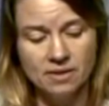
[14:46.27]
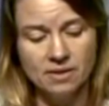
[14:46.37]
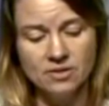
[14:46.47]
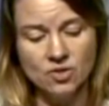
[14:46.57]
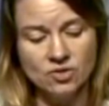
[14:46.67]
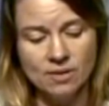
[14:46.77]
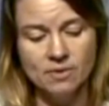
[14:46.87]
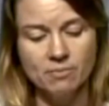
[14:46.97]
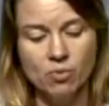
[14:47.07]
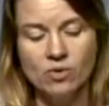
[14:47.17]
these are
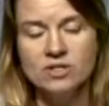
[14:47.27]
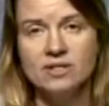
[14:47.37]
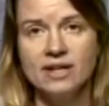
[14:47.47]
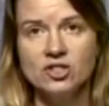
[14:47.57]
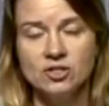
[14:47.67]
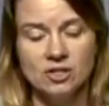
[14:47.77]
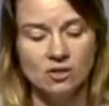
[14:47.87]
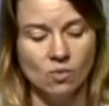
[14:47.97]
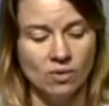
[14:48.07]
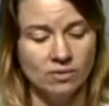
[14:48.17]
some of the poorest nations
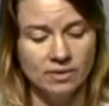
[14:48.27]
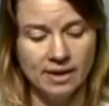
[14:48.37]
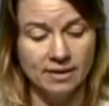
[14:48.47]
in the world.